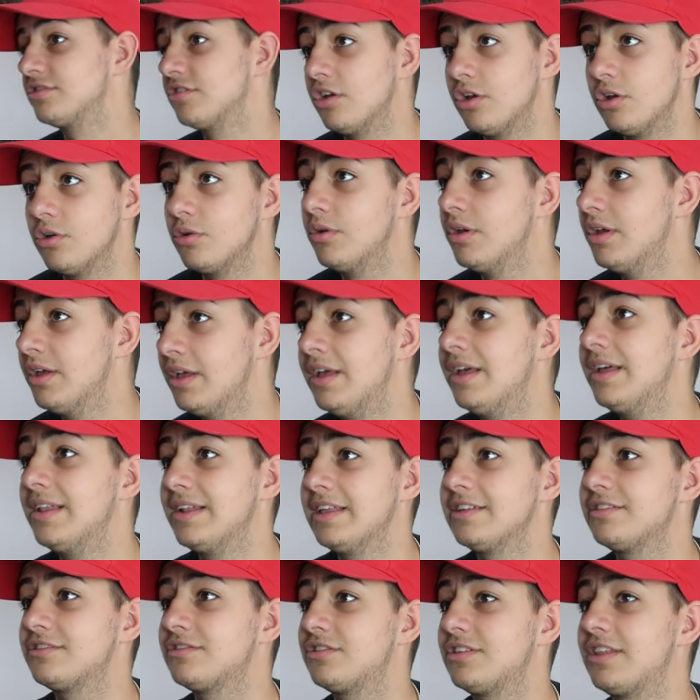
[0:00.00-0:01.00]
so
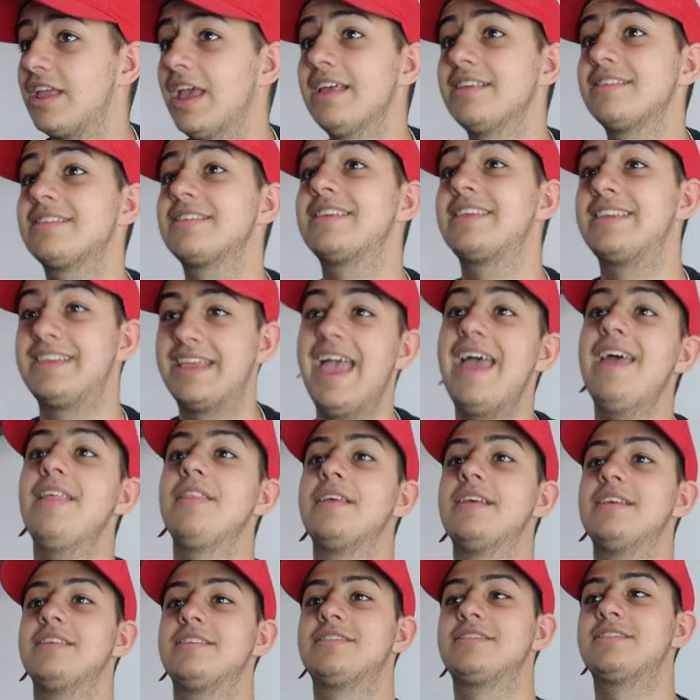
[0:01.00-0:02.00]
let's
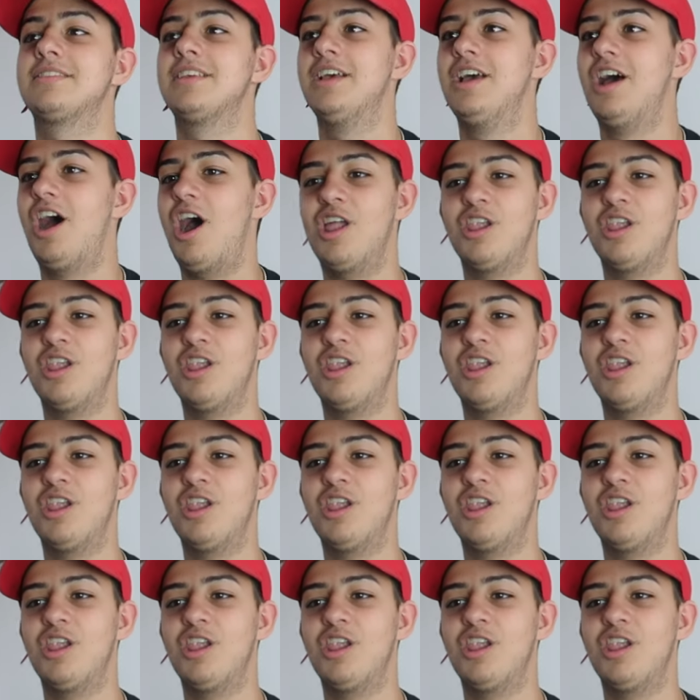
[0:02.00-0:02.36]
get this.